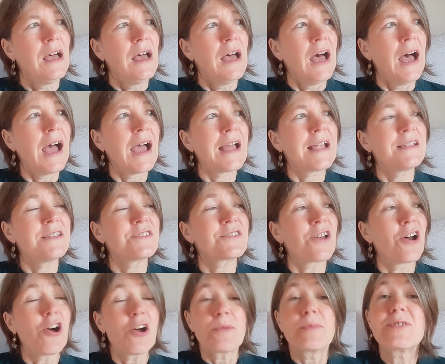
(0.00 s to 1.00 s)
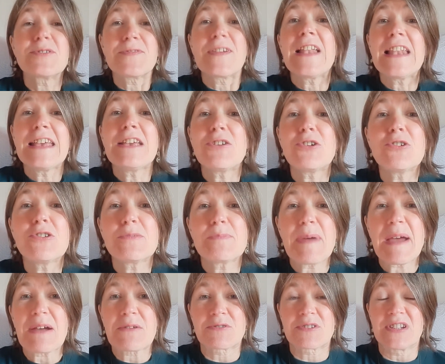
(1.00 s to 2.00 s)
And I was feeling good
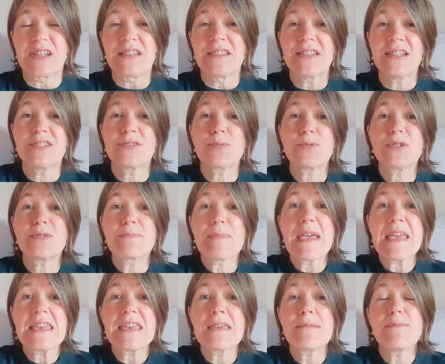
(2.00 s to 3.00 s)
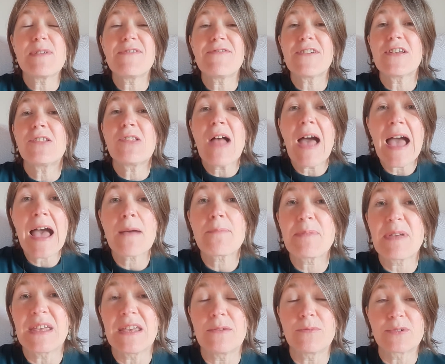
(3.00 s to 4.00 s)
about it. This was making me feel
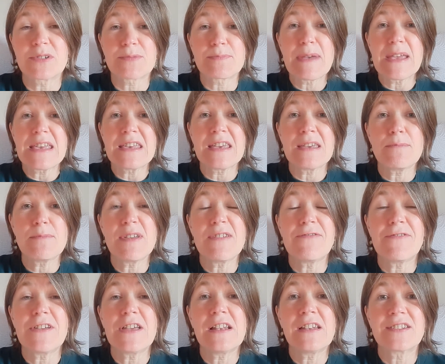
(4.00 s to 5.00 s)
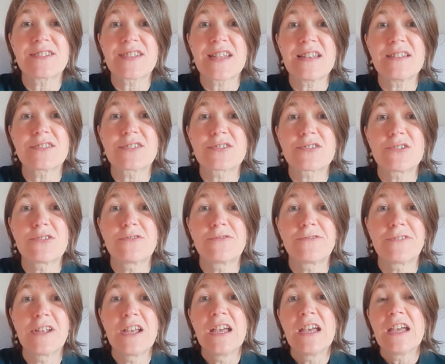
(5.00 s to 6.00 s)
happy. It was making me feel a sense of
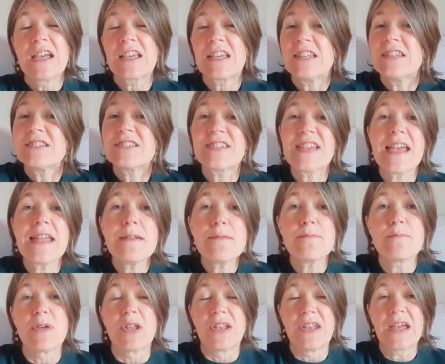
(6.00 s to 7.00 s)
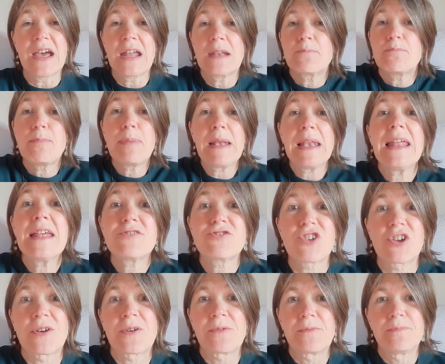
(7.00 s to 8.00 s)
contentment and
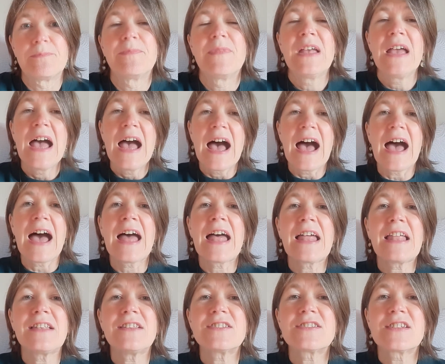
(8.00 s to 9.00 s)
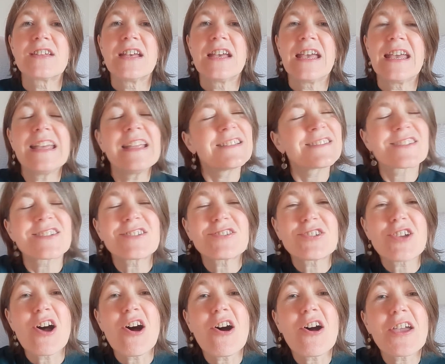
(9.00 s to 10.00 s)
pleasure. And it's a
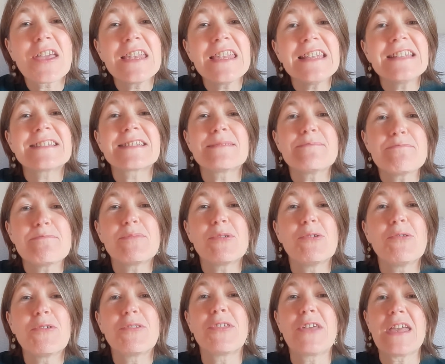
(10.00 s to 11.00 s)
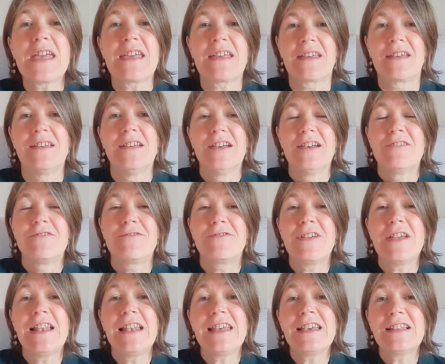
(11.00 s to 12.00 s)
tiny, simple thing,
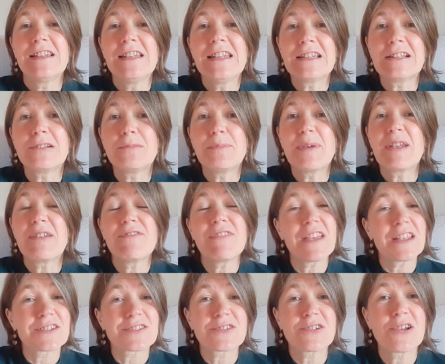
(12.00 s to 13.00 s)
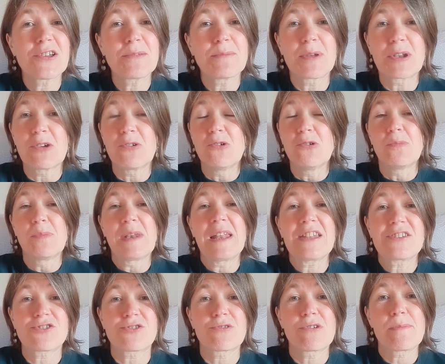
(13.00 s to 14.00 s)
feeling a little bit of excitement or
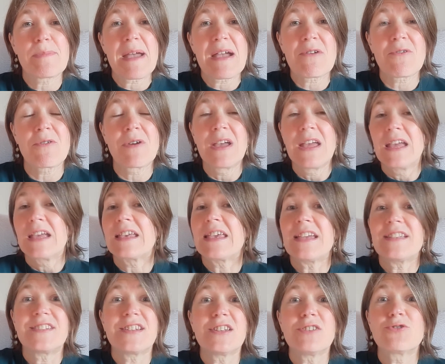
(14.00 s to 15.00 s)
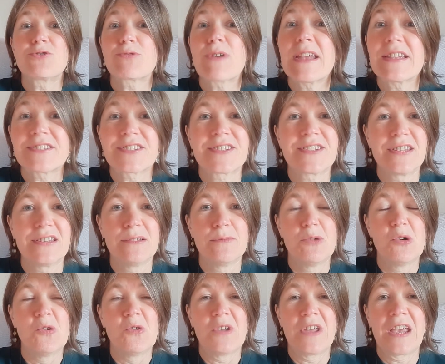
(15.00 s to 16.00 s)
pleasure about getting dressed in the
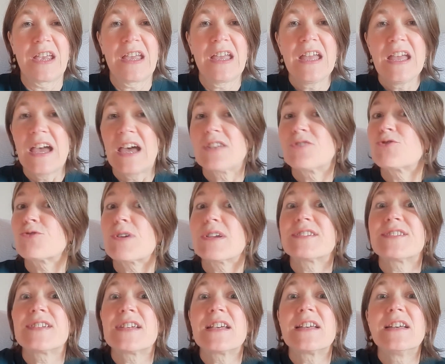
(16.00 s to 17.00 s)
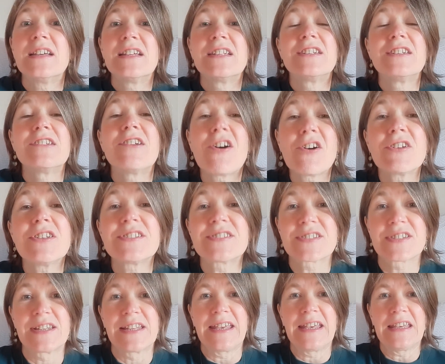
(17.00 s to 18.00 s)
morning and dressing
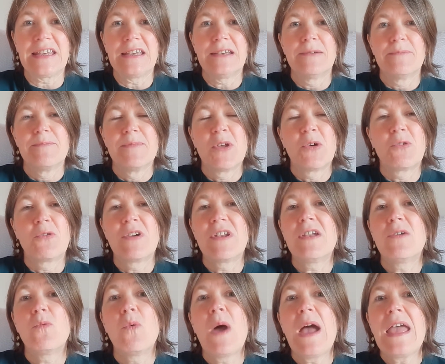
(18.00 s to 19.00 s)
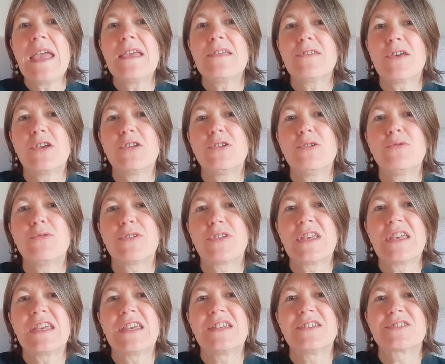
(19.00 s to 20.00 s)
nicely or in a way that you
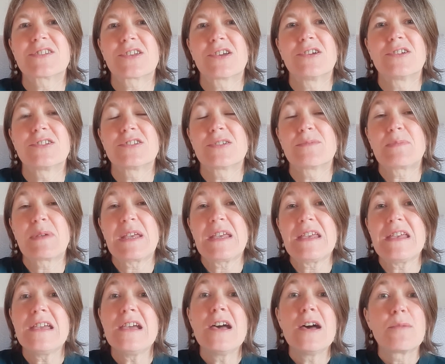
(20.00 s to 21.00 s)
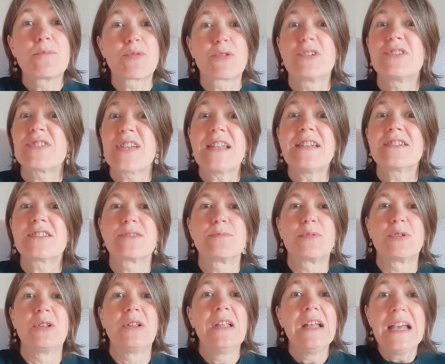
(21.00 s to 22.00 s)
think is going to be
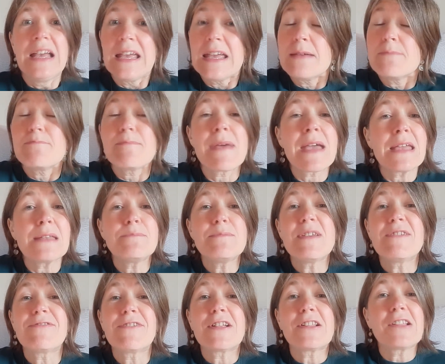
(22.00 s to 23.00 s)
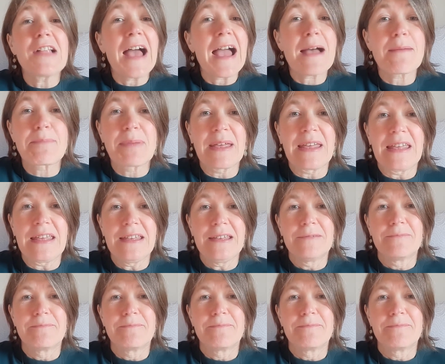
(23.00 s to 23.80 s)
presentable. It made me feel happy.